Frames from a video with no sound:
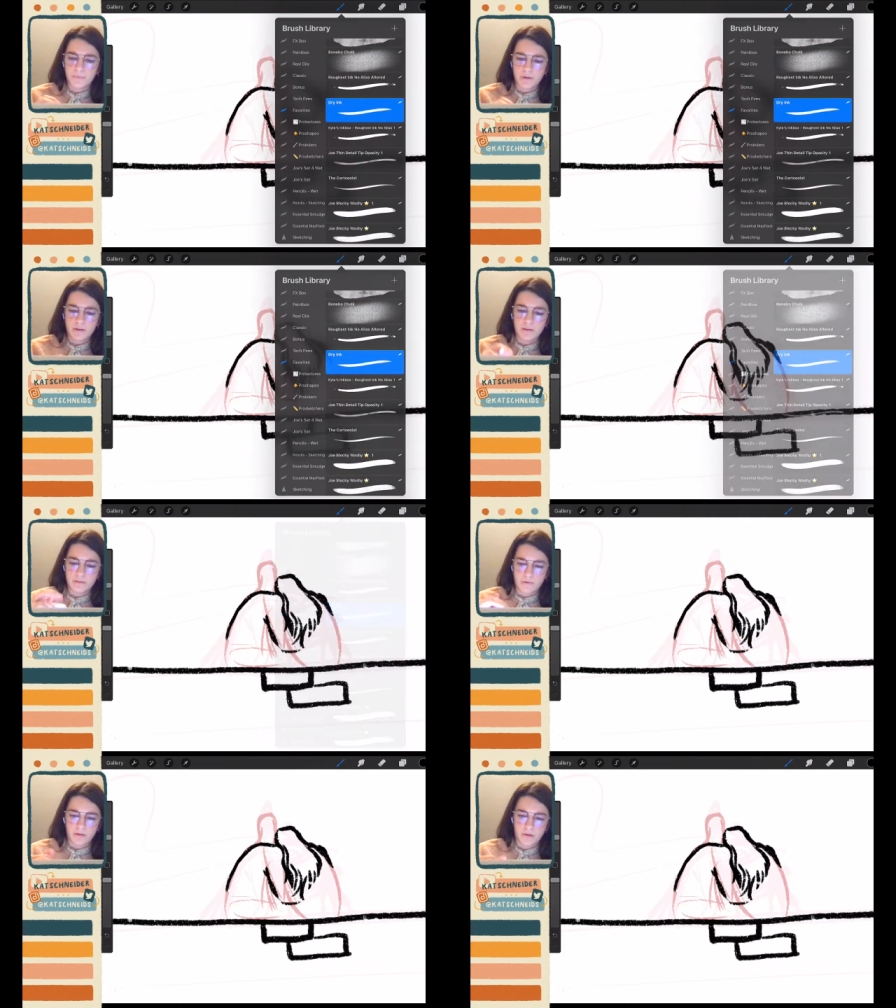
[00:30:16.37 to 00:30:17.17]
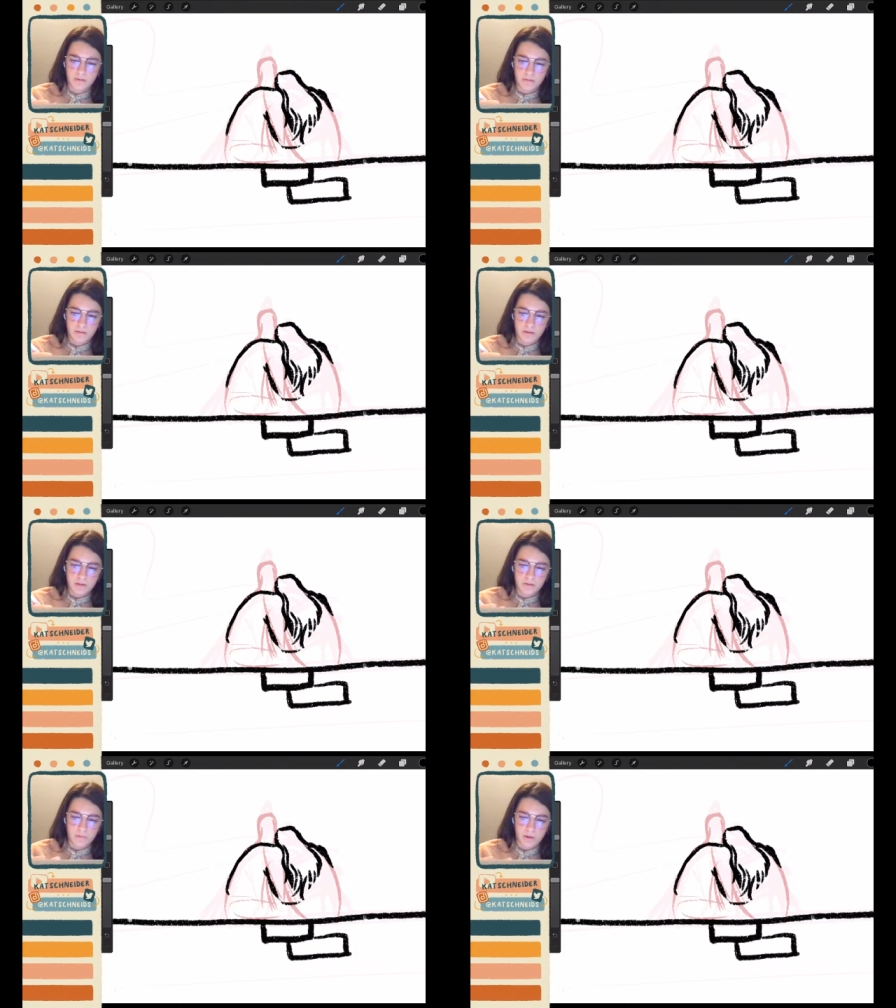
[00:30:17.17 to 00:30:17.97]
but
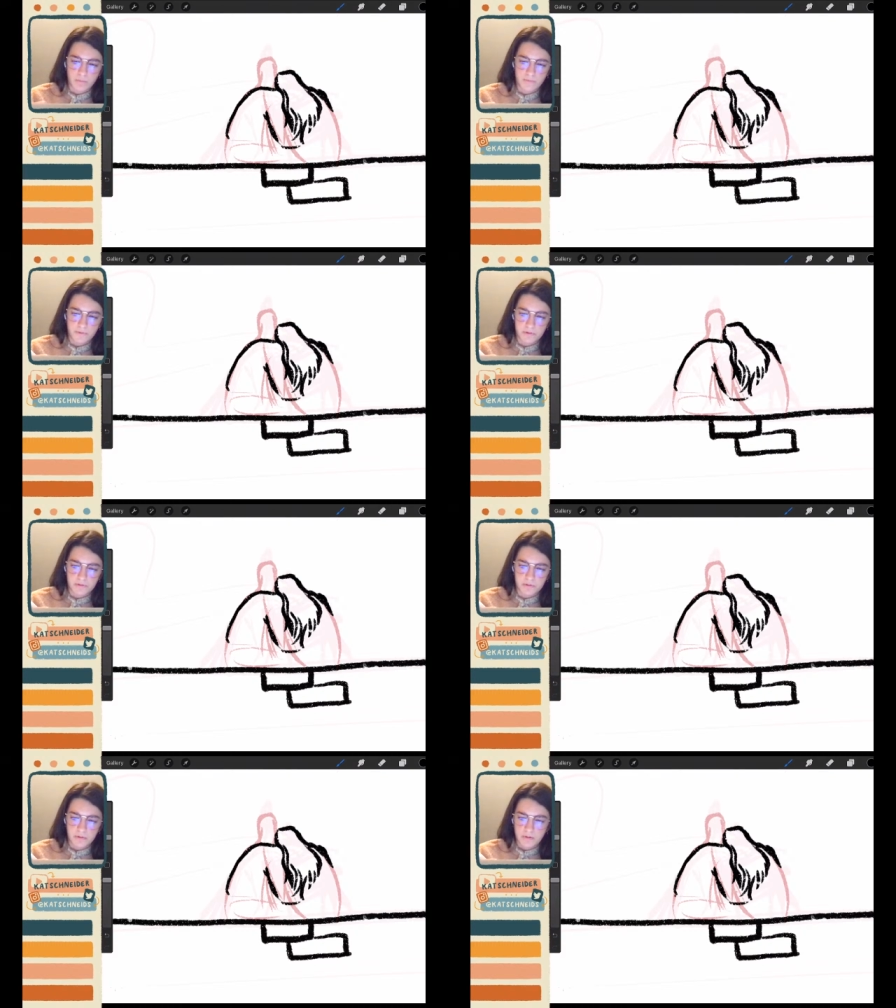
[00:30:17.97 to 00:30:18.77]
it's so helpful.